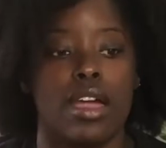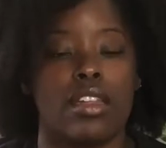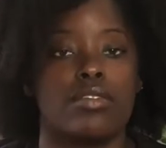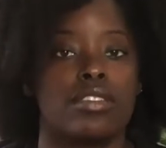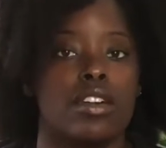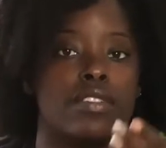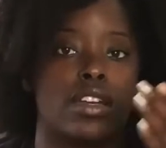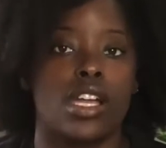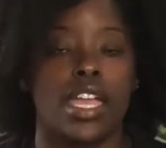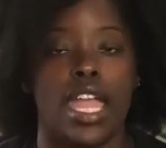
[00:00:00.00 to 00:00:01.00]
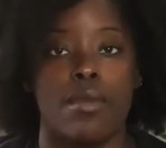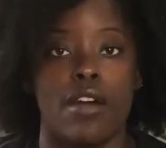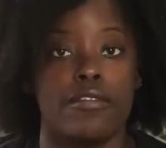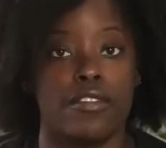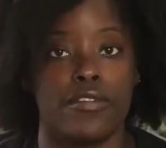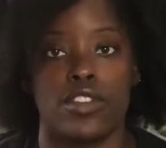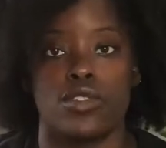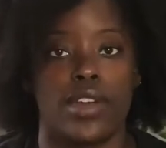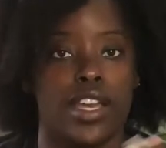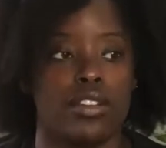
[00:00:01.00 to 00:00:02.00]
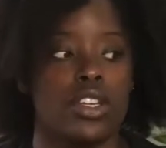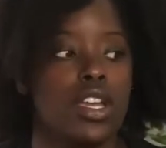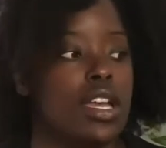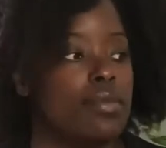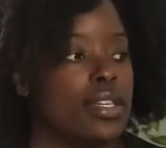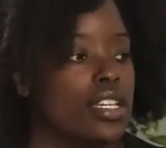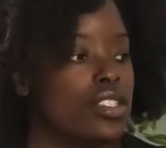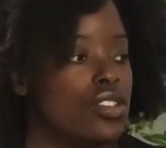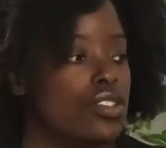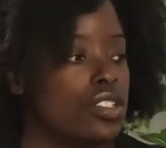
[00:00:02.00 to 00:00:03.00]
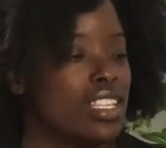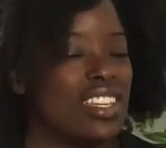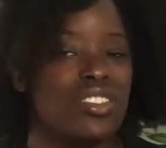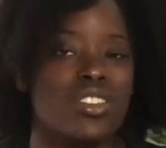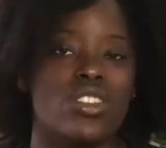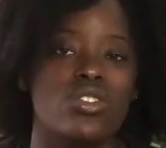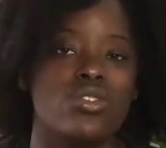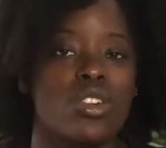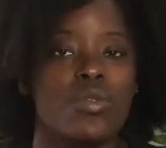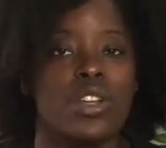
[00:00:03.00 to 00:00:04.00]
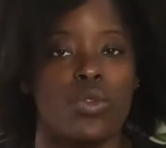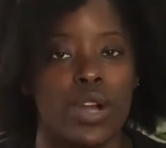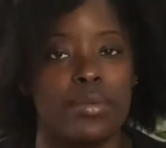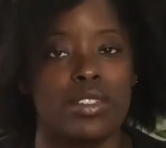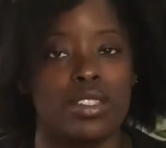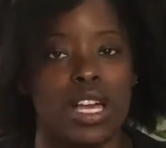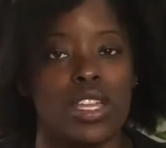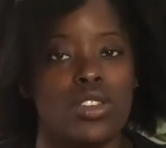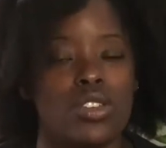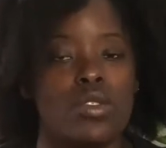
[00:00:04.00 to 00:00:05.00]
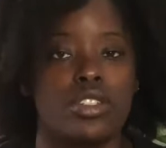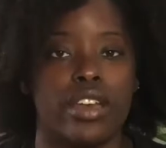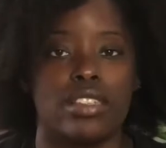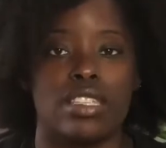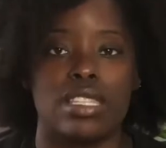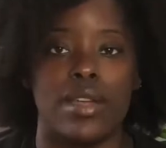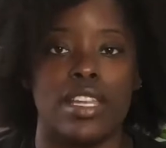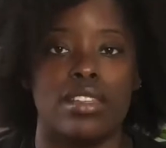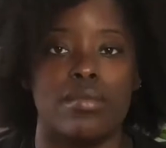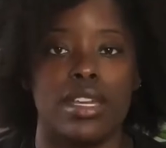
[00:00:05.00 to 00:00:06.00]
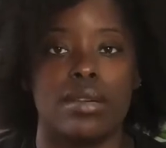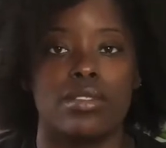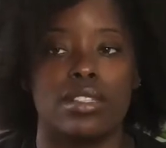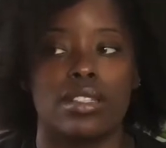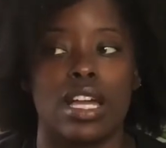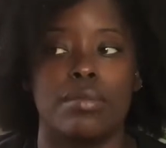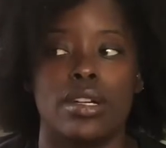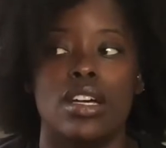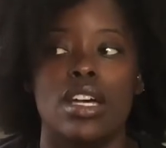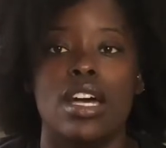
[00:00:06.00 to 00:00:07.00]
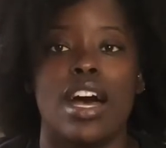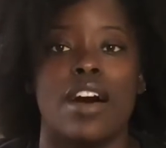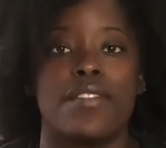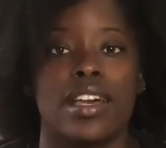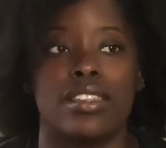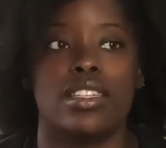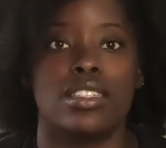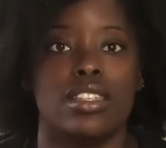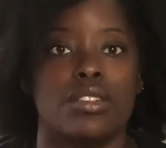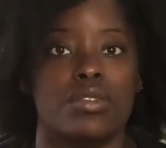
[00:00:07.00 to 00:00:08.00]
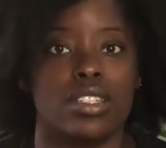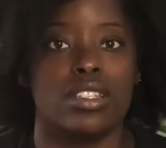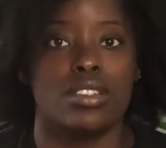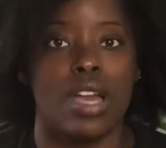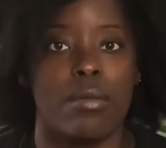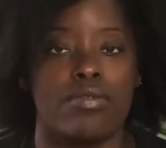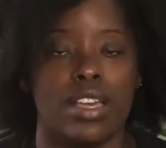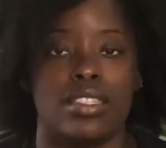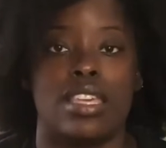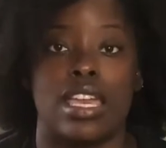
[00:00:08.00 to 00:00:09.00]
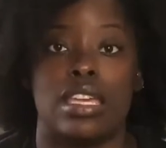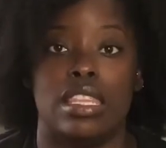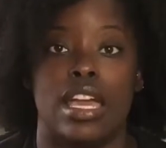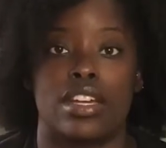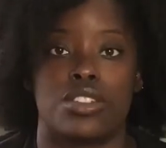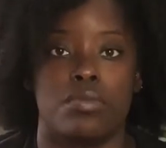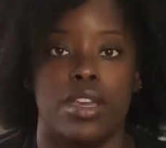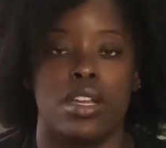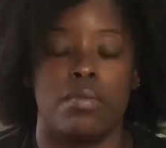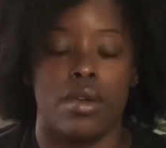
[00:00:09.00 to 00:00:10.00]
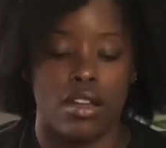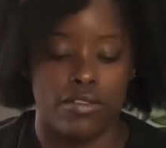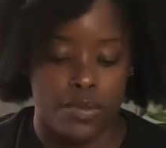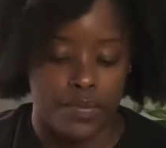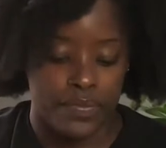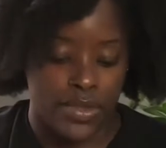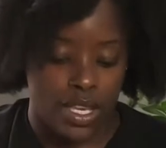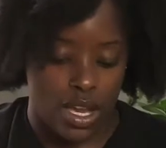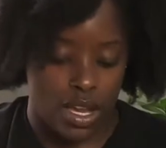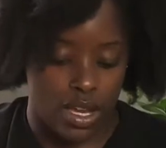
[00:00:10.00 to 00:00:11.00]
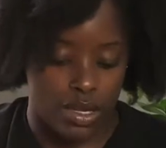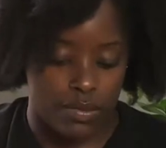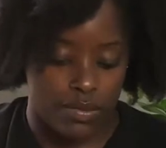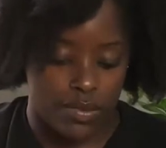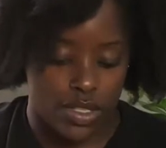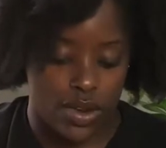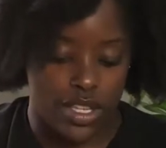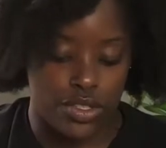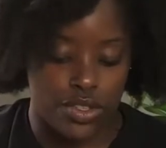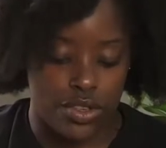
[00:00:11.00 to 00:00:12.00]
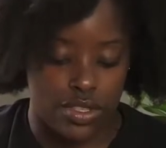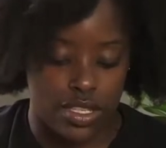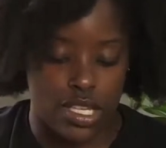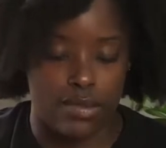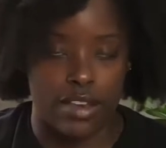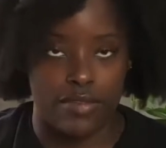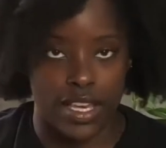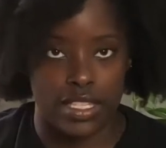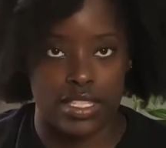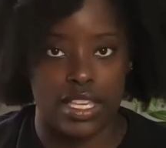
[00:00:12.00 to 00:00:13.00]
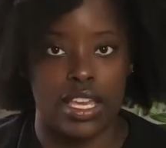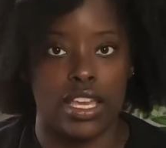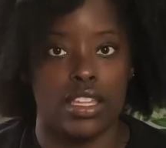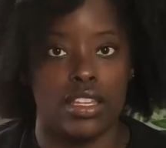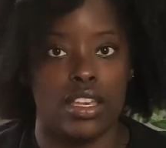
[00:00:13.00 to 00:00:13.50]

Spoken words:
stuff that came off the first round. Because usually, like, you know what your wipes look like, you know what you're anticipating the makeup to look like, but I feel like this did a really good job of like taking the extra makeup off. So I do use this on my face and